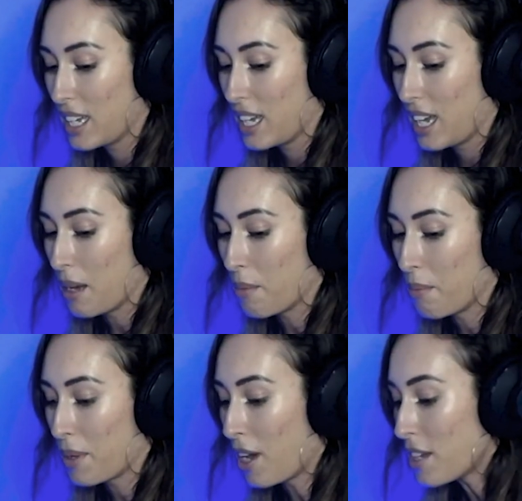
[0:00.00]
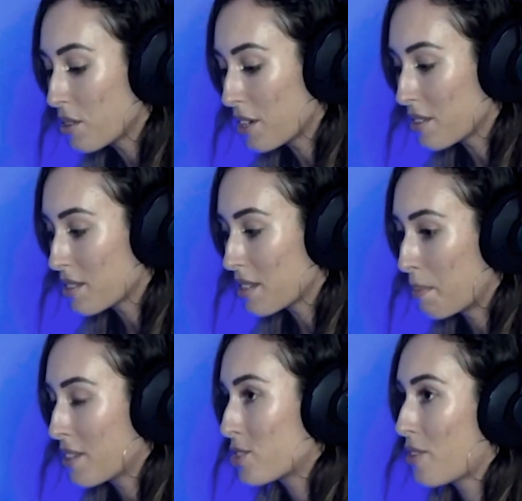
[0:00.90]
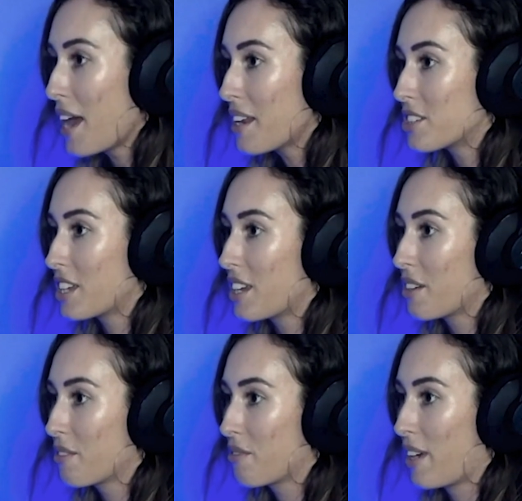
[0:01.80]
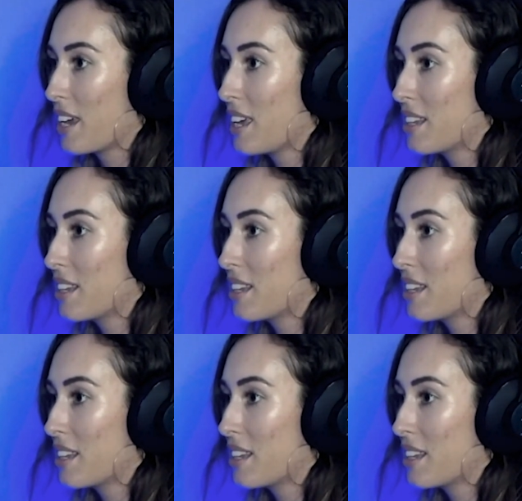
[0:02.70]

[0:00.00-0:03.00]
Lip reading: But also there's a bit of strategy, right?